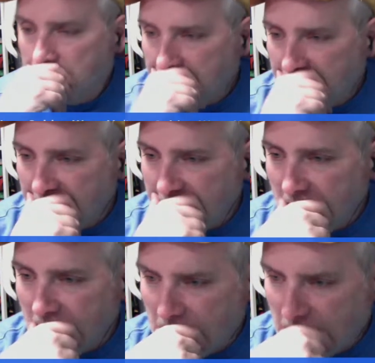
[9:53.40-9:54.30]
But
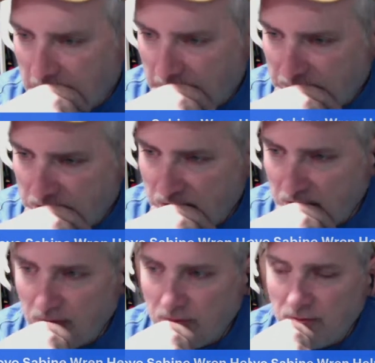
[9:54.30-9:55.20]
yeah, I'd love to see
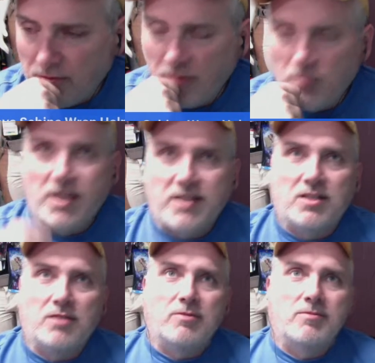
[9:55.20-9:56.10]
the Rex
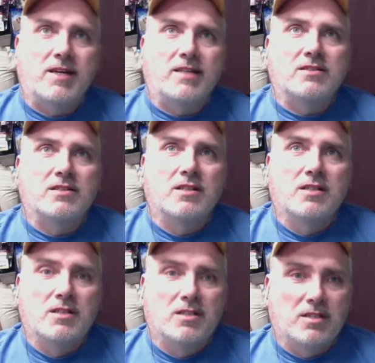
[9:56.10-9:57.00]
helmet, Max.
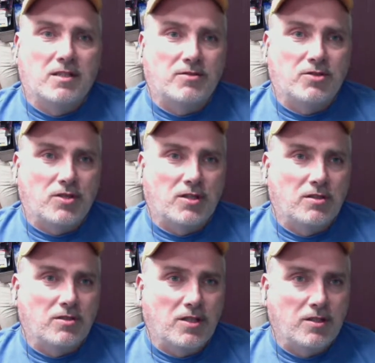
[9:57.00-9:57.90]
I was trying to
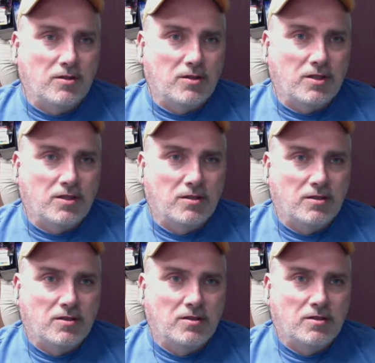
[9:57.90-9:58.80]
look here on the
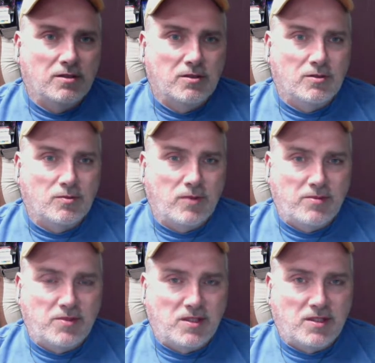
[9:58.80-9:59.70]

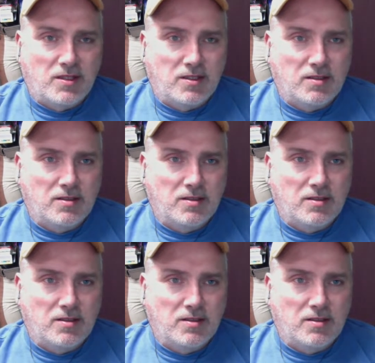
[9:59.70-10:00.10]
website.